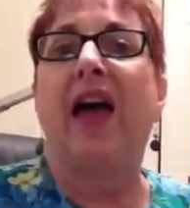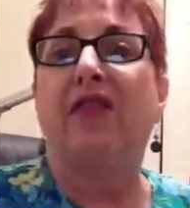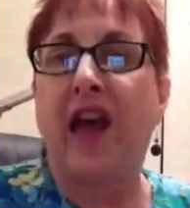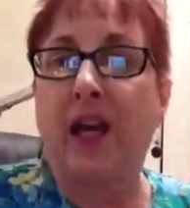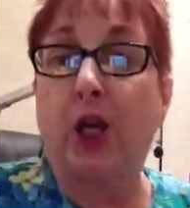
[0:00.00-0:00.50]

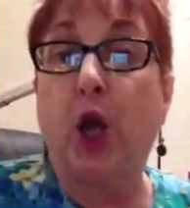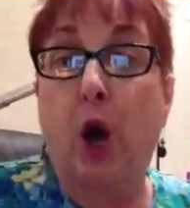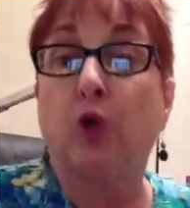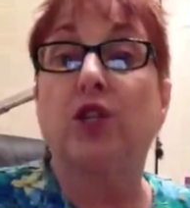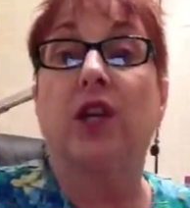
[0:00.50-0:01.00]
And then
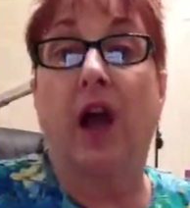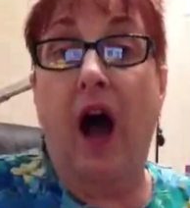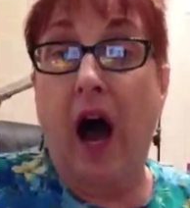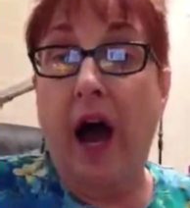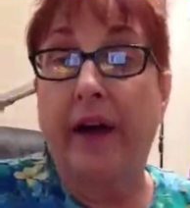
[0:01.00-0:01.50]
go to
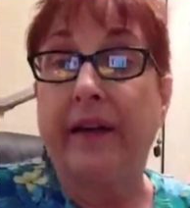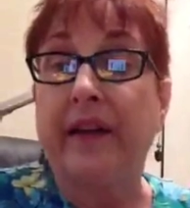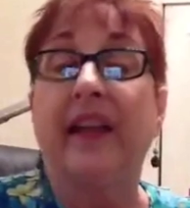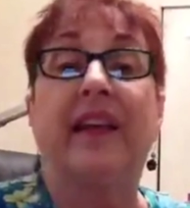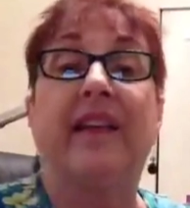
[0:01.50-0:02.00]
God
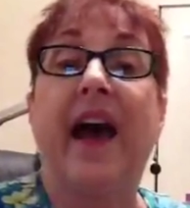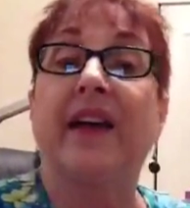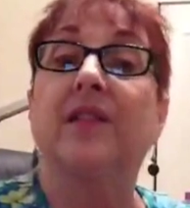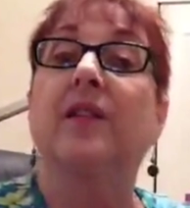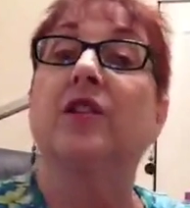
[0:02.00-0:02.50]
he
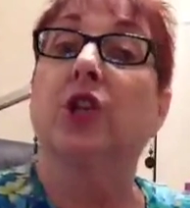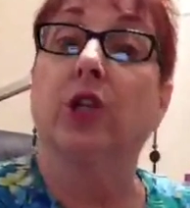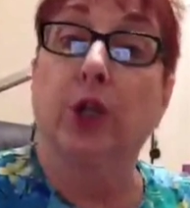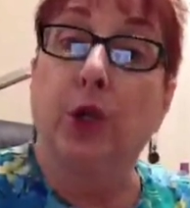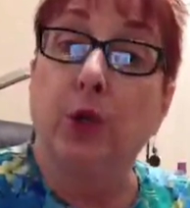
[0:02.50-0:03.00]
has the
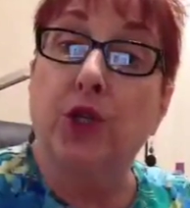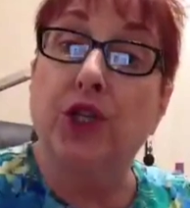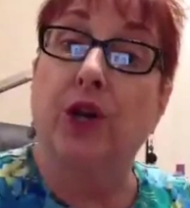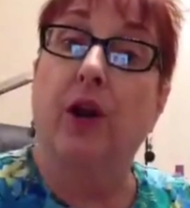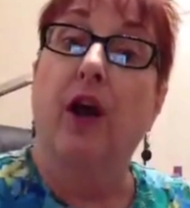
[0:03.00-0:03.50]

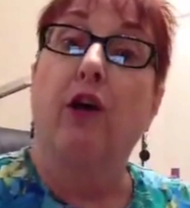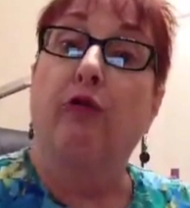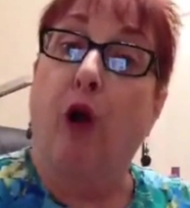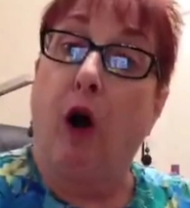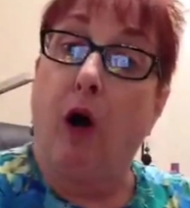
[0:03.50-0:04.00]
solution
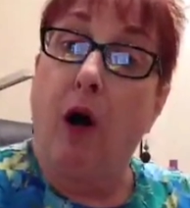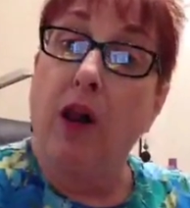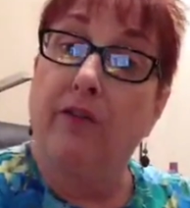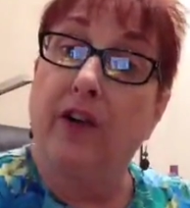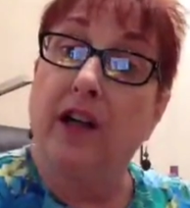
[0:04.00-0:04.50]
for
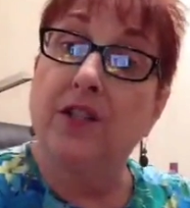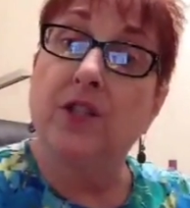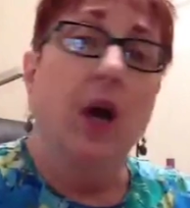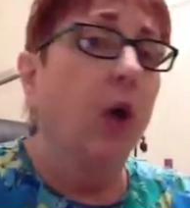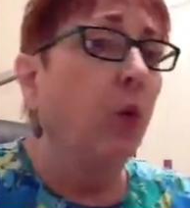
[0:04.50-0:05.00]
all of
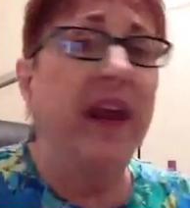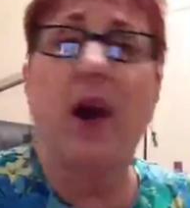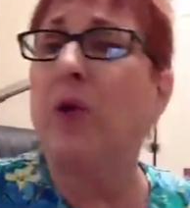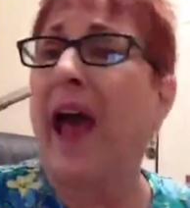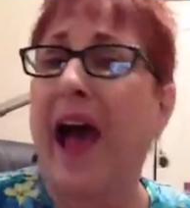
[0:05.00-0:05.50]
us. We
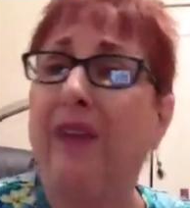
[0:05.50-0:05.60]
don't